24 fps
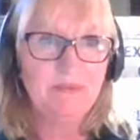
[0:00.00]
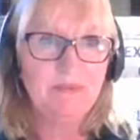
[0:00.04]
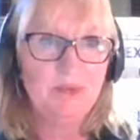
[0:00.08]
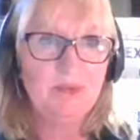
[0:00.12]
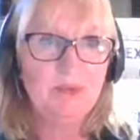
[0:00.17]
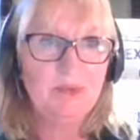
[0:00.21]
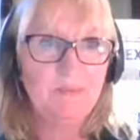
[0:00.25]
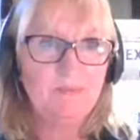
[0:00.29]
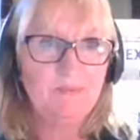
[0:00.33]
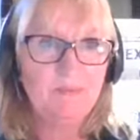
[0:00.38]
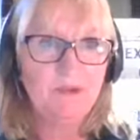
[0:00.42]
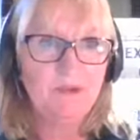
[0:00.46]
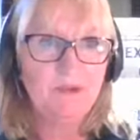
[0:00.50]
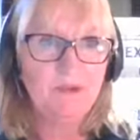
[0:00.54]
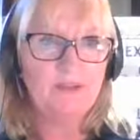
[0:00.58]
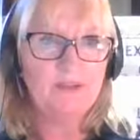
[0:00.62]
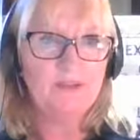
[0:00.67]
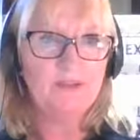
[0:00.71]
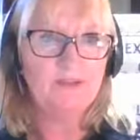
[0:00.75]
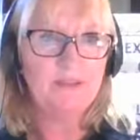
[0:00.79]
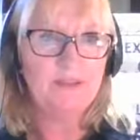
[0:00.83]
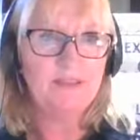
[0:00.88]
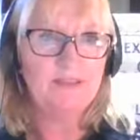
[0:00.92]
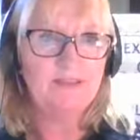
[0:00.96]
Oh,
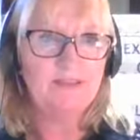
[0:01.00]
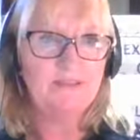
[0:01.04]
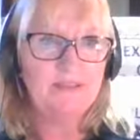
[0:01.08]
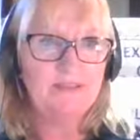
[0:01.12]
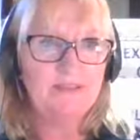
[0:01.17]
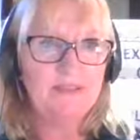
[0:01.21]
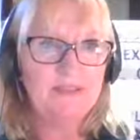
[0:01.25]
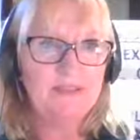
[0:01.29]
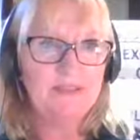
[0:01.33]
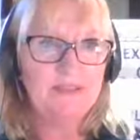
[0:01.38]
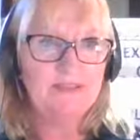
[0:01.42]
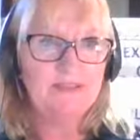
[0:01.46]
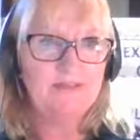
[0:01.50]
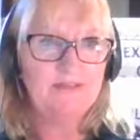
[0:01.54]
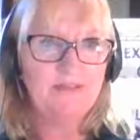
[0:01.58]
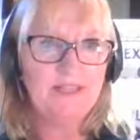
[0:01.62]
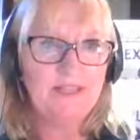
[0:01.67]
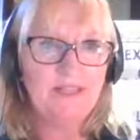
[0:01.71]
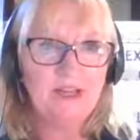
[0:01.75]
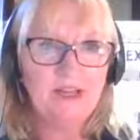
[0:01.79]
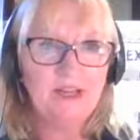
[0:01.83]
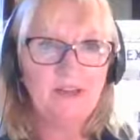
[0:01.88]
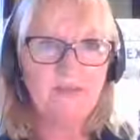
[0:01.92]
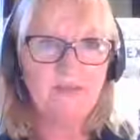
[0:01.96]
who's Phil? Is
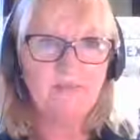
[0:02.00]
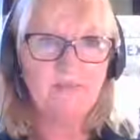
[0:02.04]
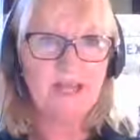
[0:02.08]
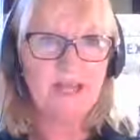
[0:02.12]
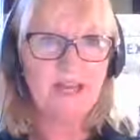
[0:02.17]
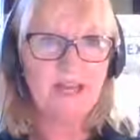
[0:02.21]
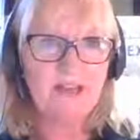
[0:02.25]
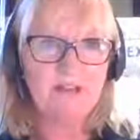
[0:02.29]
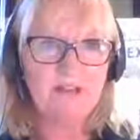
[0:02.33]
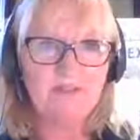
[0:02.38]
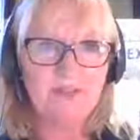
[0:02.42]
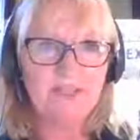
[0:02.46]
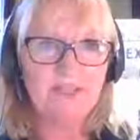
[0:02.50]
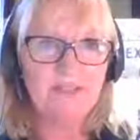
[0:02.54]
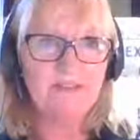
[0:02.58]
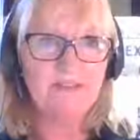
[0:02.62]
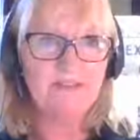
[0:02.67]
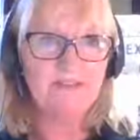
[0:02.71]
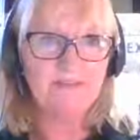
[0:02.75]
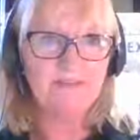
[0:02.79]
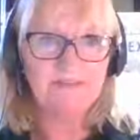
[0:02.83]
Phil on? Hello, Phil.